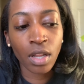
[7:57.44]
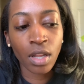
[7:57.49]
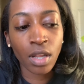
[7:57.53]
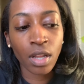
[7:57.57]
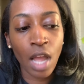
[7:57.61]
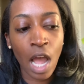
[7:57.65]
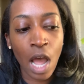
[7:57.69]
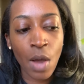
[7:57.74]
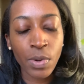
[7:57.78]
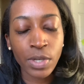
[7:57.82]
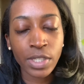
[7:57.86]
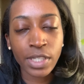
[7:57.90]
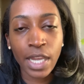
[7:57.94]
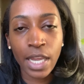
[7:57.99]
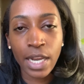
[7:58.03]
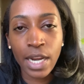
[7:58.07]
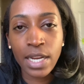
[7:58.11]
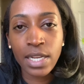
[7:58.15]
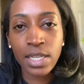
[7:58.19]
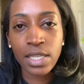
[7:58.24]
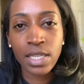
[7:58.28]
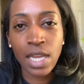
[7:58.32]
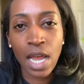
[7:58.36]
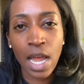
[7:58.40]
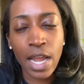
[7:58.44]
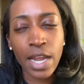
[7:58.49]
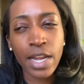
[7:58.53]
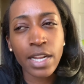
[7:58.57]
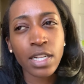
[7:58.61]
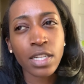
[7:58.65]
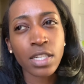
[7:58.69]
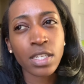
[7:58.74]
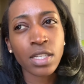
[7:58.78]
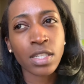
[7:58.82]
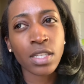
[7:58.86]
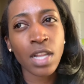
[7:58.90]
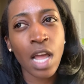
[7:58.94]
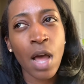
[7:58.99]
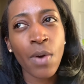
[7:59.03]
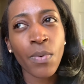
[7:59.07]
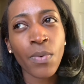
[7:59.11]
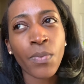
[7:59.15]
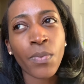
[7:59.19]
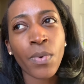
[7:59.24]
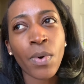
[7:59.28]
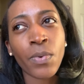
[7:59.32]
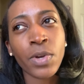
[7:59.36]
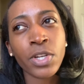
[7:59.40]
I was getting signs. I
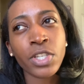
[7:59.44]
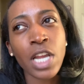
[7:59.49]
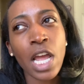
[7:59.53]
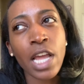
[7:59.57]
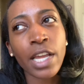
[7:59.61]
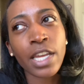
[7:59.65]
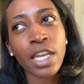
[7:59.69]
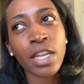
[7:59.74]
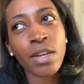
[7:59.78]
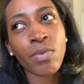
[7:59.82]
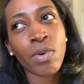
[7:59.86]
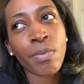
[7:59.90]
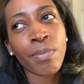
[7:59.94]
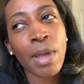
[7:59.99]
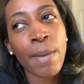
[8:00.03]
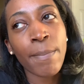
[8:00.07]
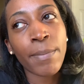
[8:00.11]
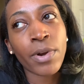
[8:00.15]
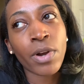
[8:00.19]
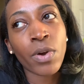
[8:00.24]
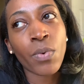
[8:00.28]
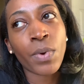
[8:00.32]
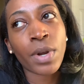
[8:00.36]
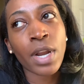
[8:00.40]
wish I could remember when